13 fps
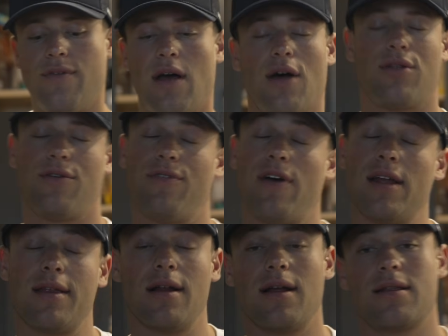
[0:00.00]
healthy
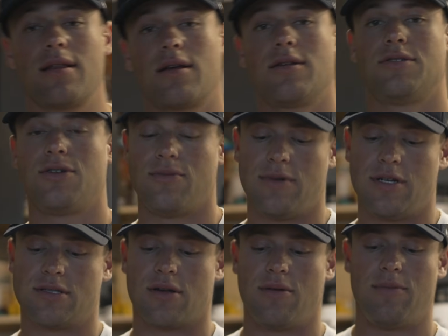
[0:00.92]
fat that I like to consume
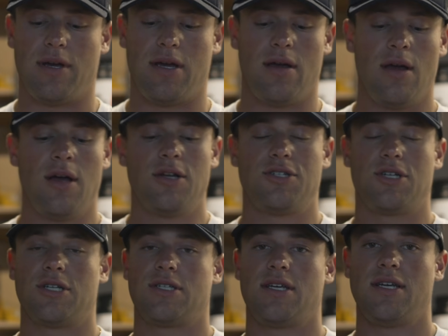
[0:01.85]
is going to be
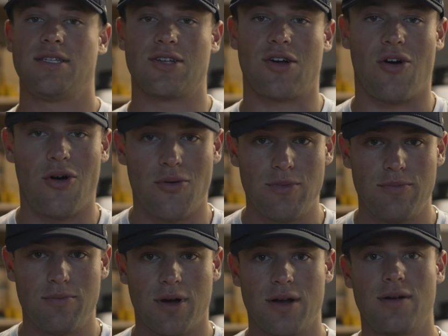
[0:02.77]
Justine's
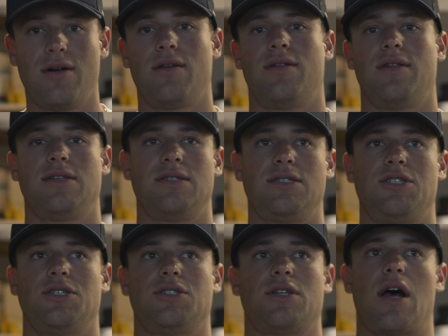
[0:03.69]
almond butter. This is
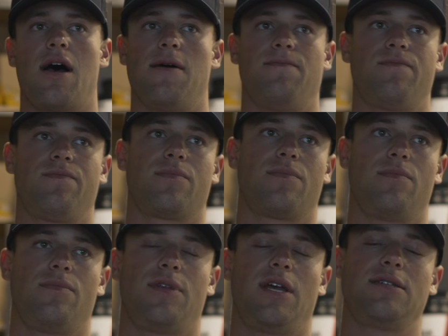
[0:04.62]
just
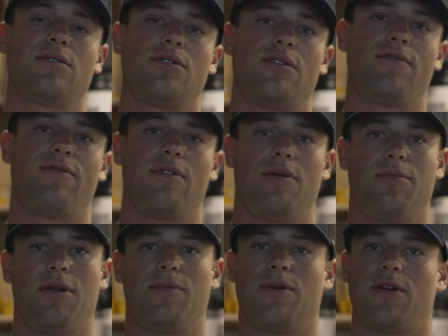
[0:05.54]
tastes a little different than
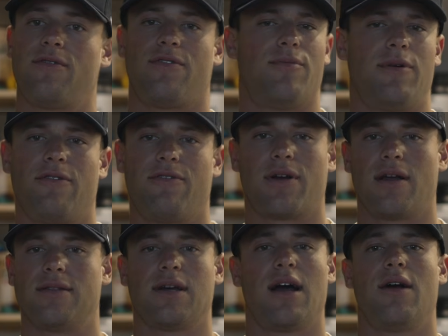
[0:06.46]
peanut butter. If I'm ever
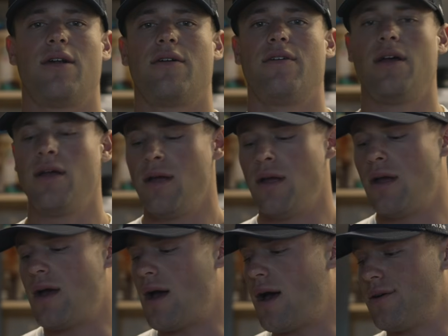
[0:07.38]
getting tired of it,
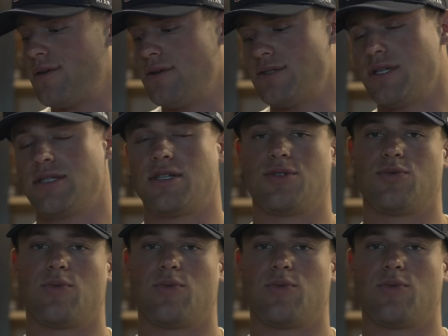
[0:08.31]
I'll use this as